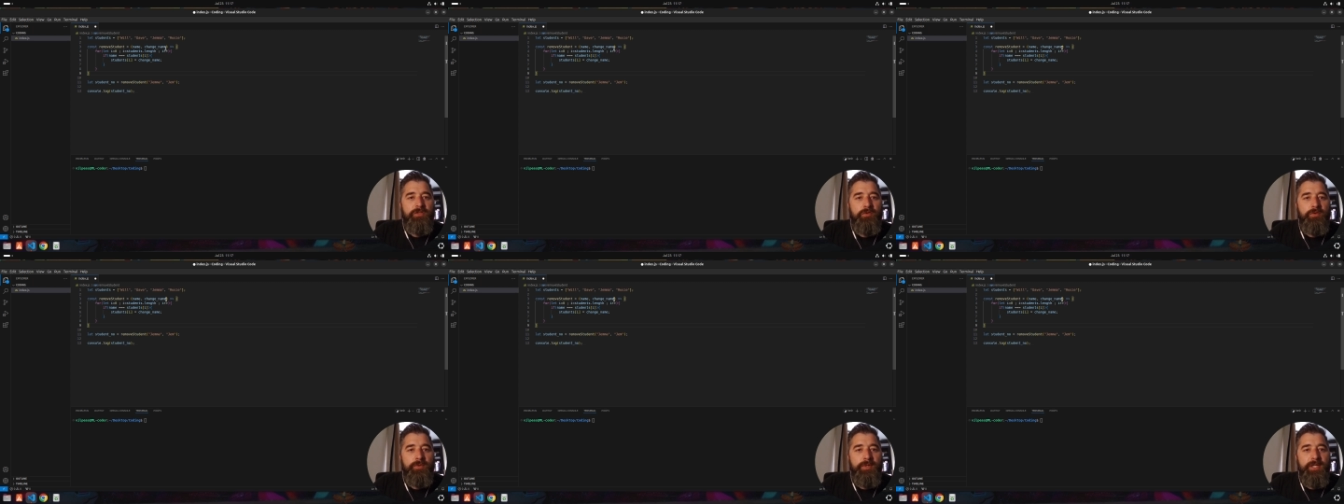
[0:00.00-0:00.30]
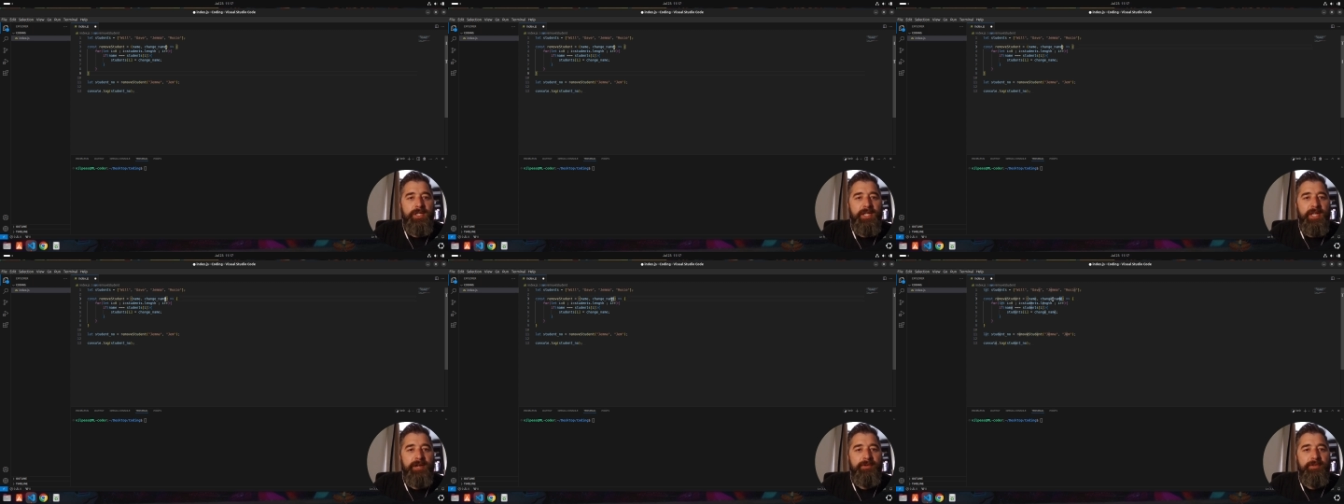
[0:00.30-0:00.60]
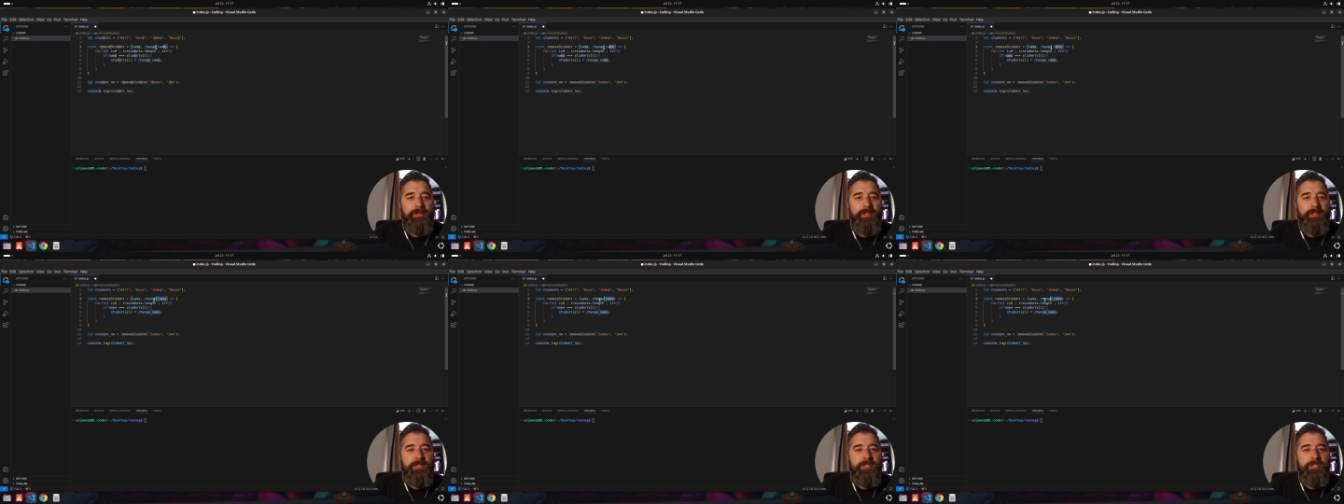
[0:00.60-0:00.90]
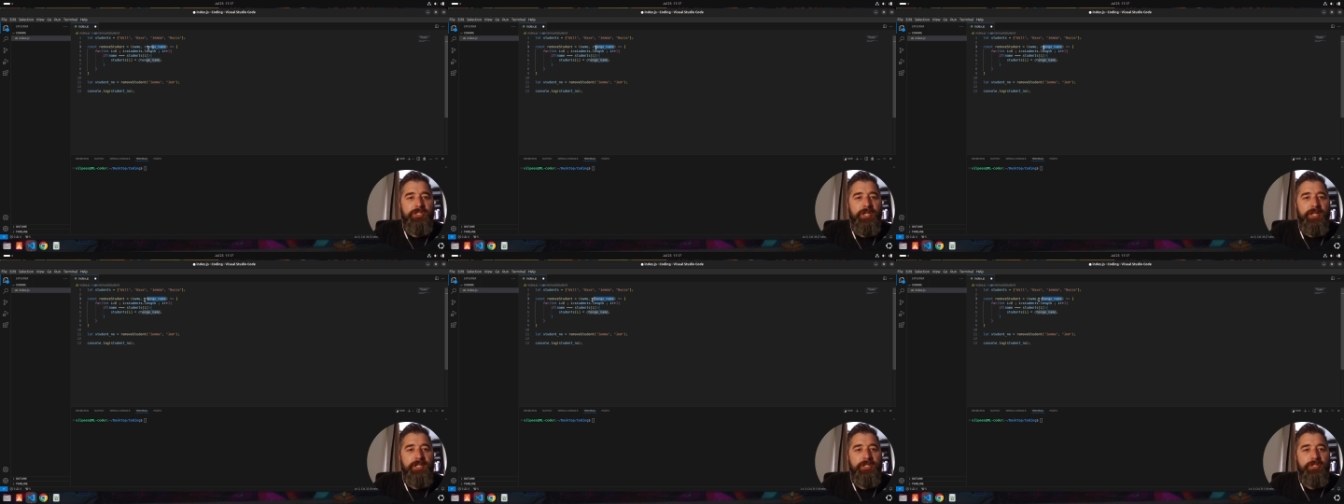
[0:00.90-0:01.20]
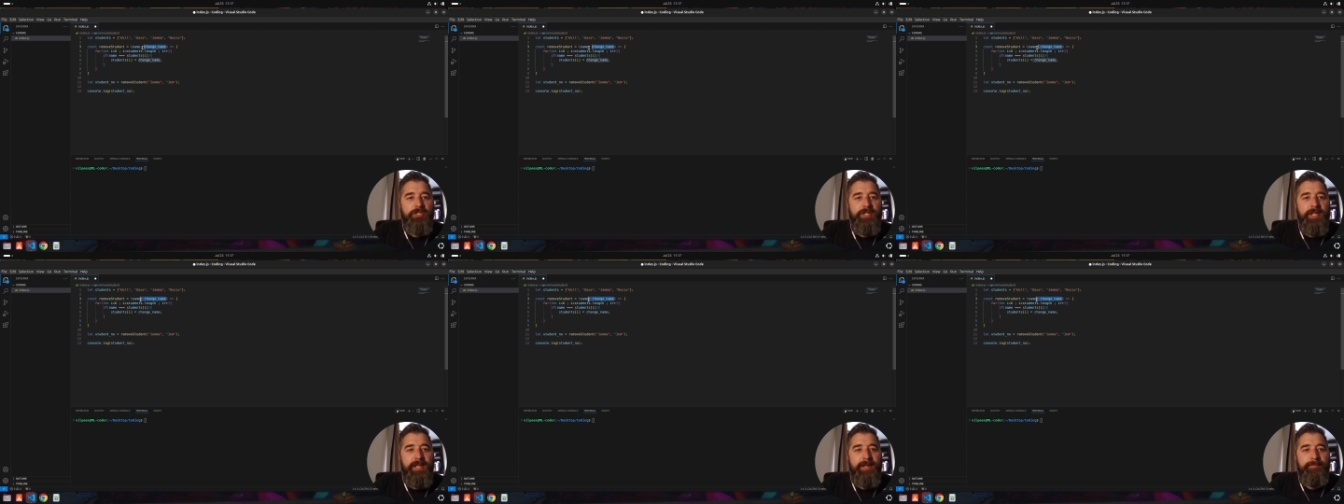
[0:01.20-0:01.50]
we're going to get rid of this change
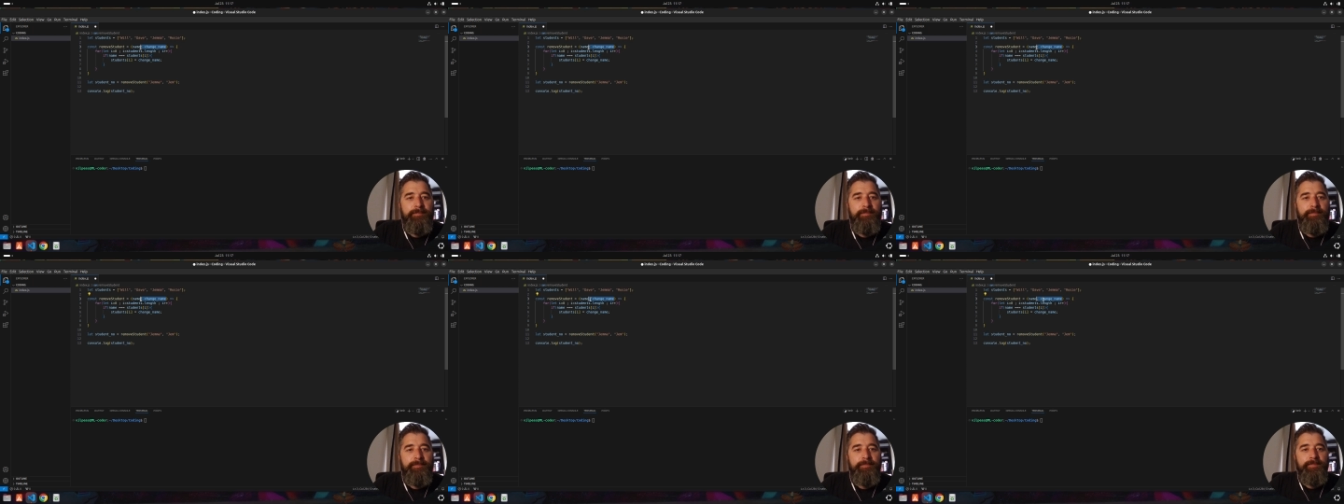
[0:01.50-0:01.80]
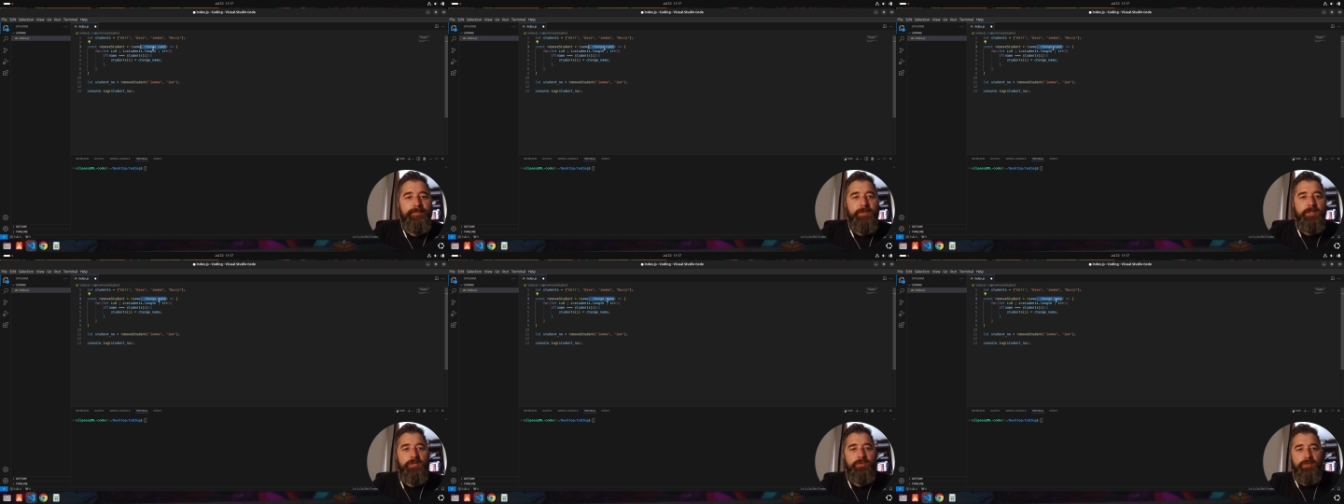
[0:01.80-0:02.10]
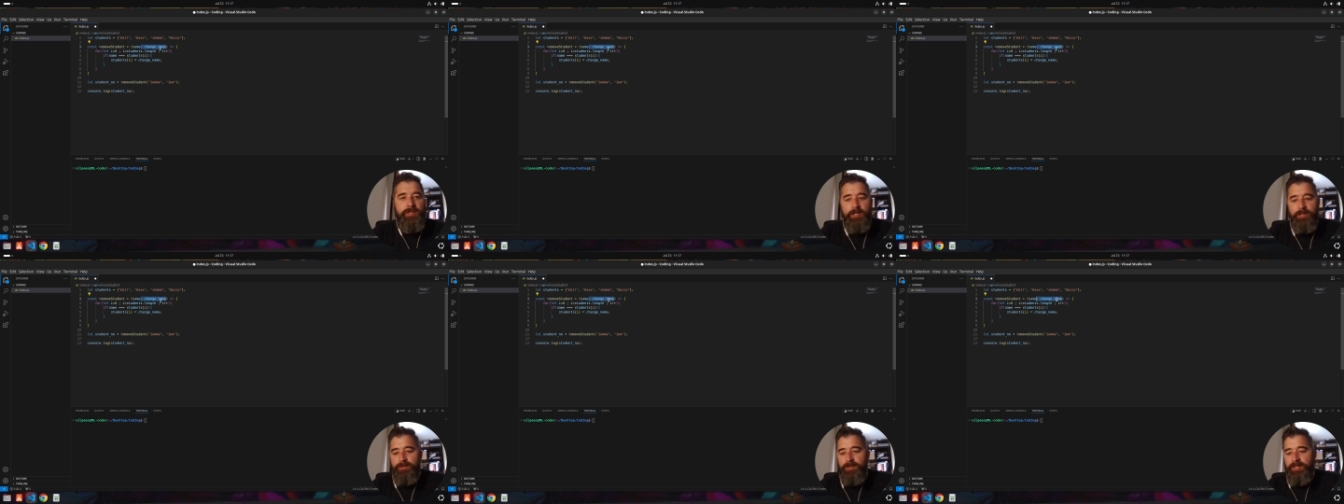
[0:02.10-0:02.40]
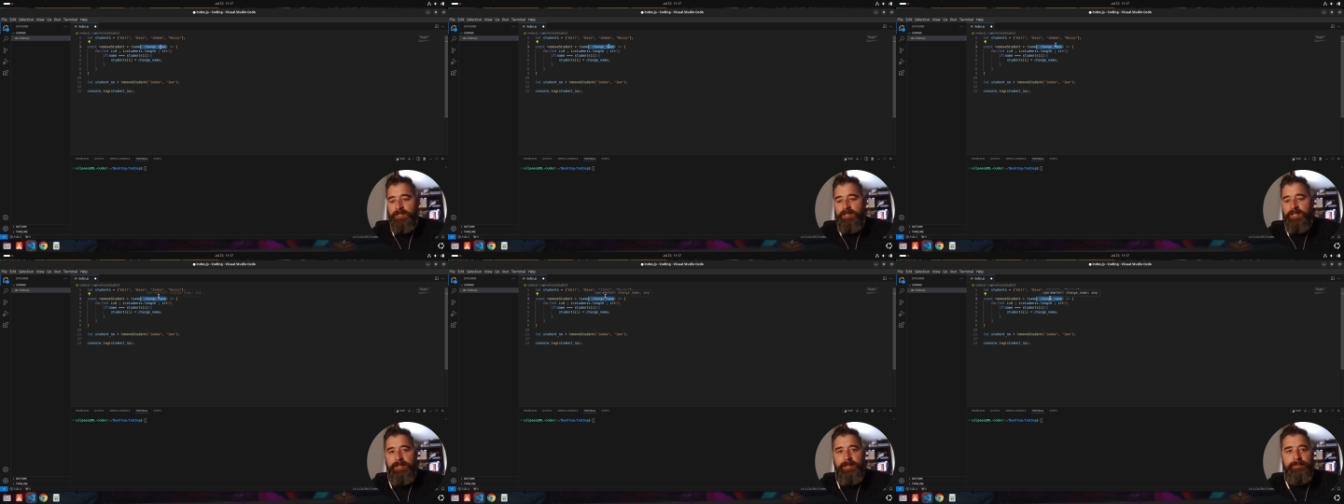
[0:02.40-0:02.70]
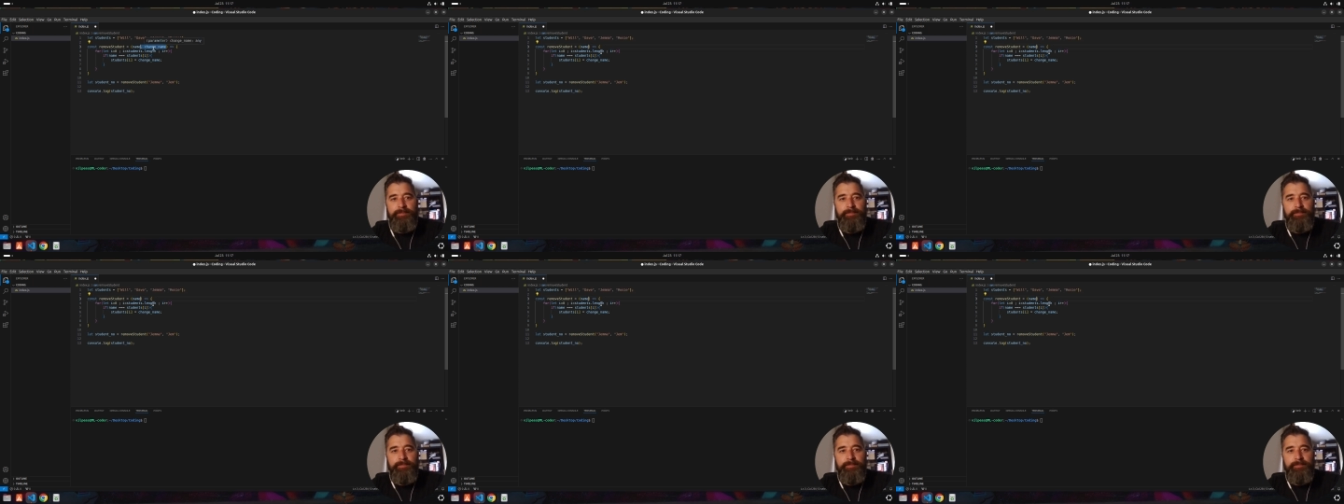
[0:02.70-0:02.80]
name because we don't need that.